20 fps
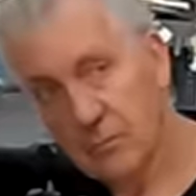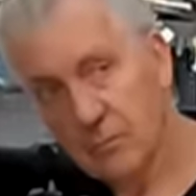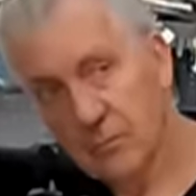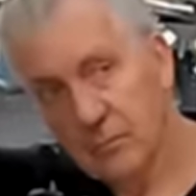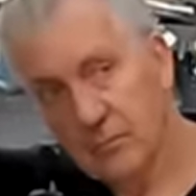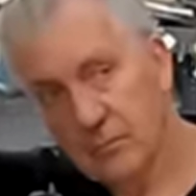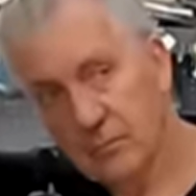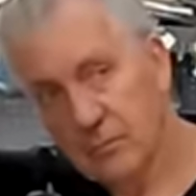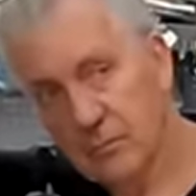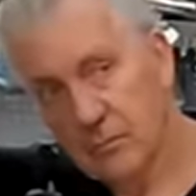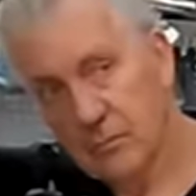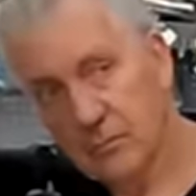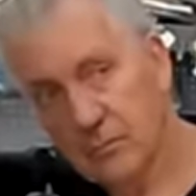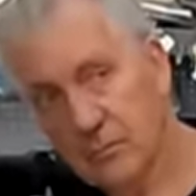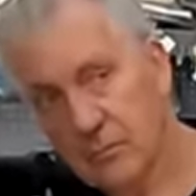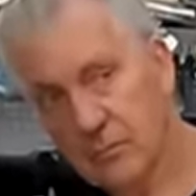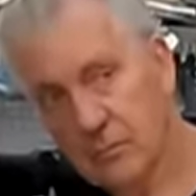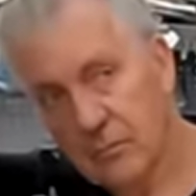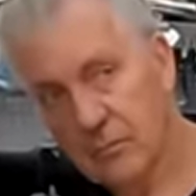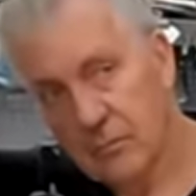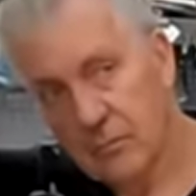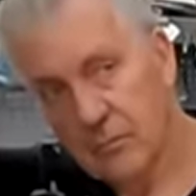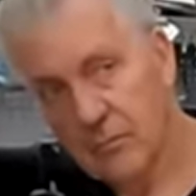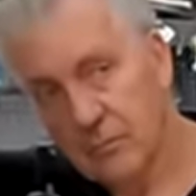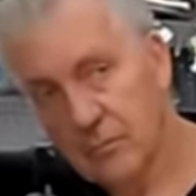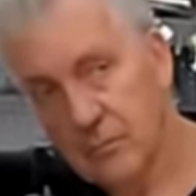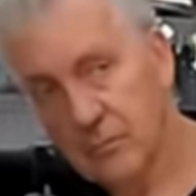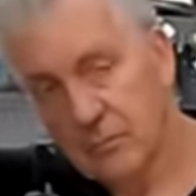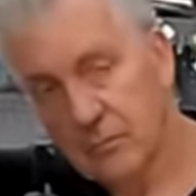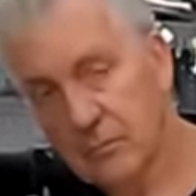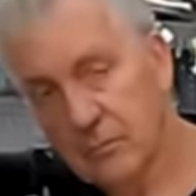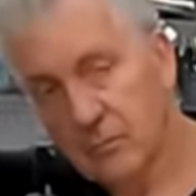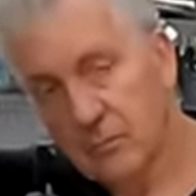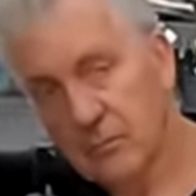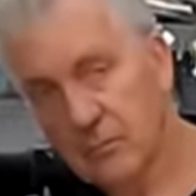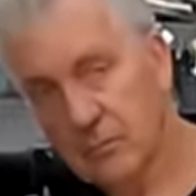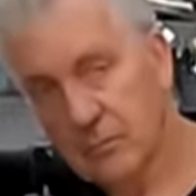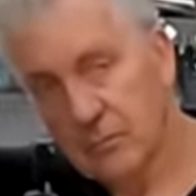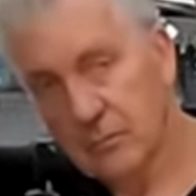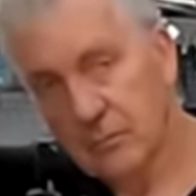
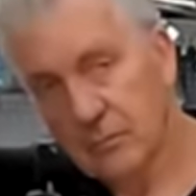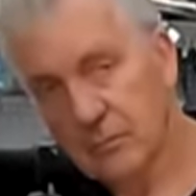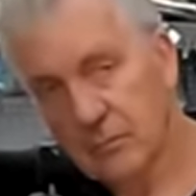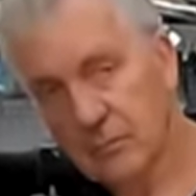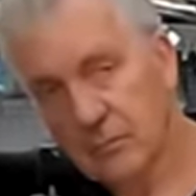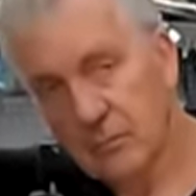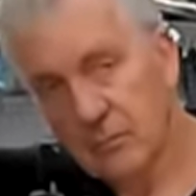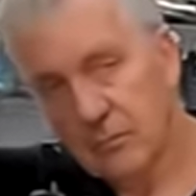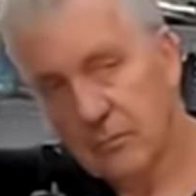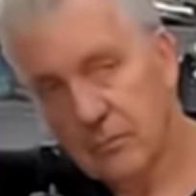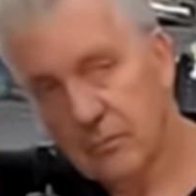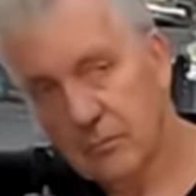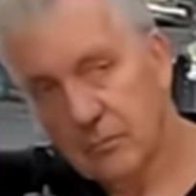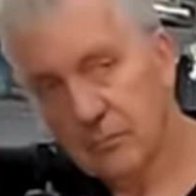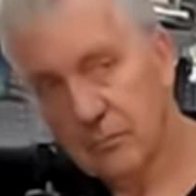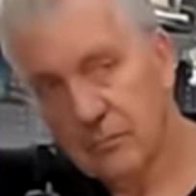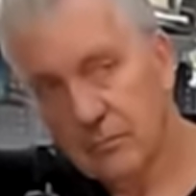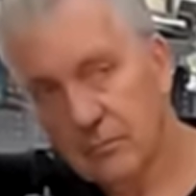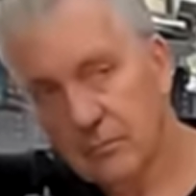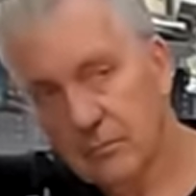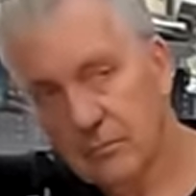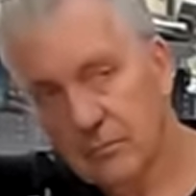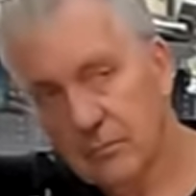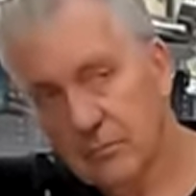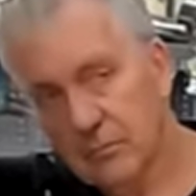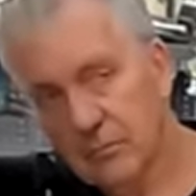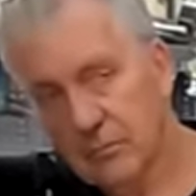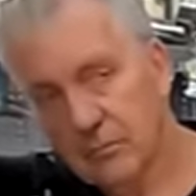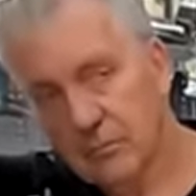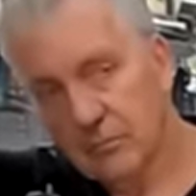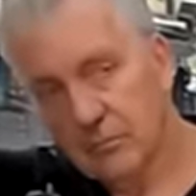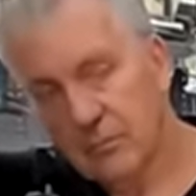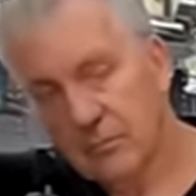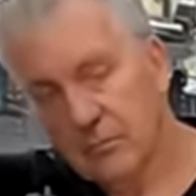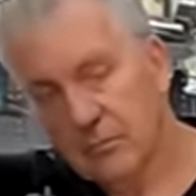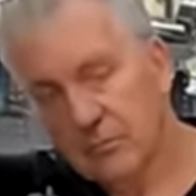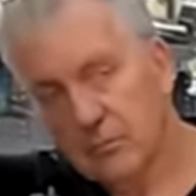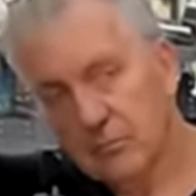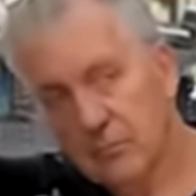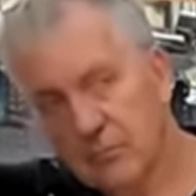
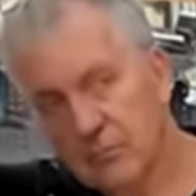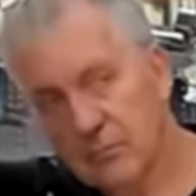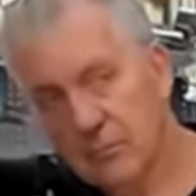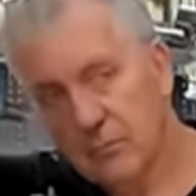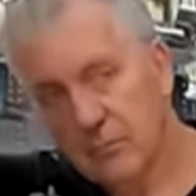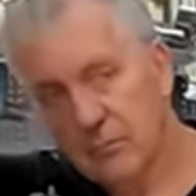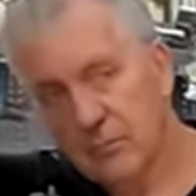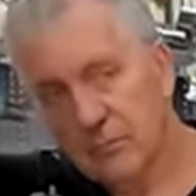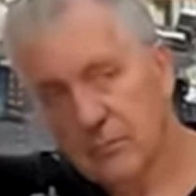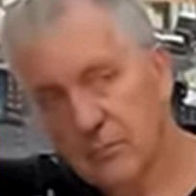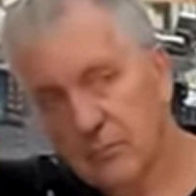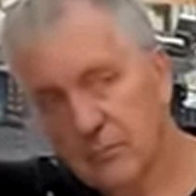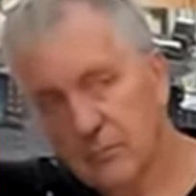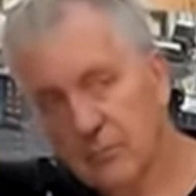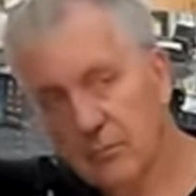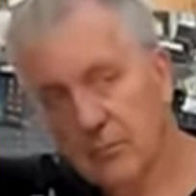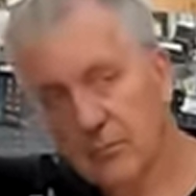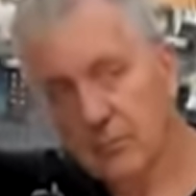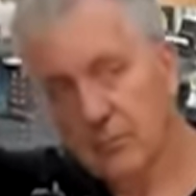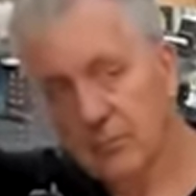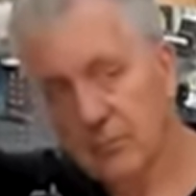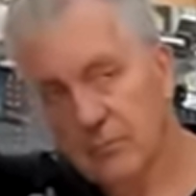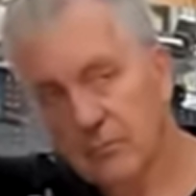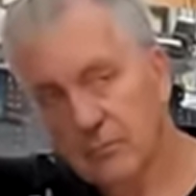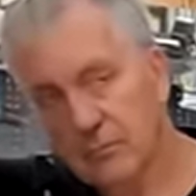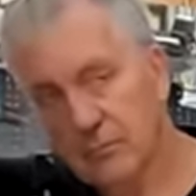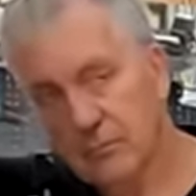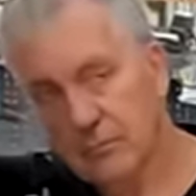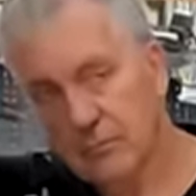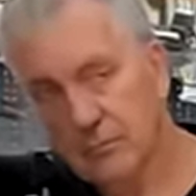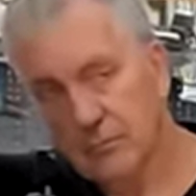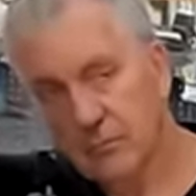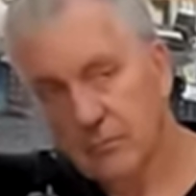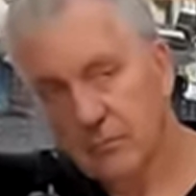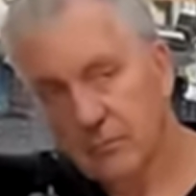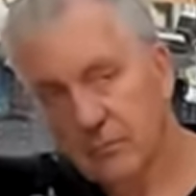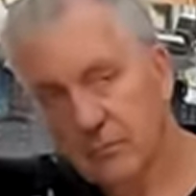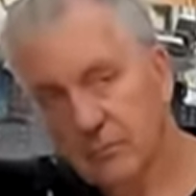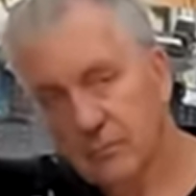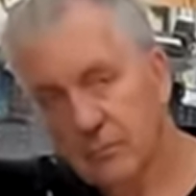
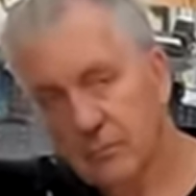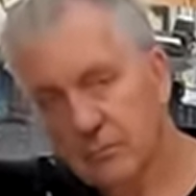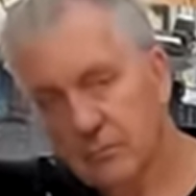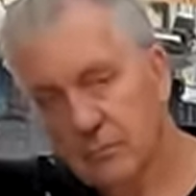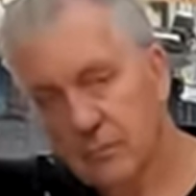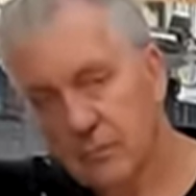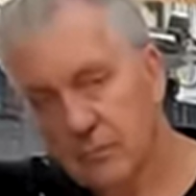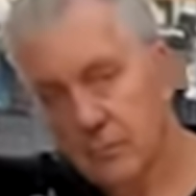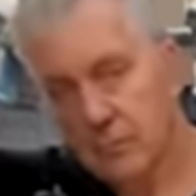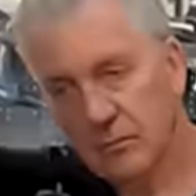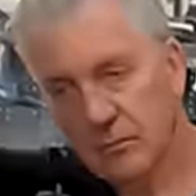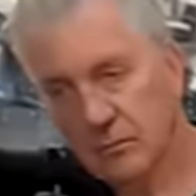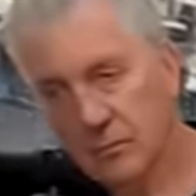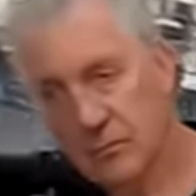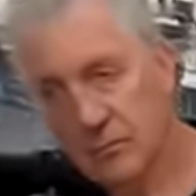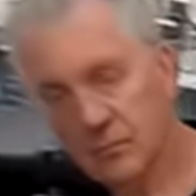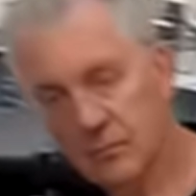This person isn't speaking.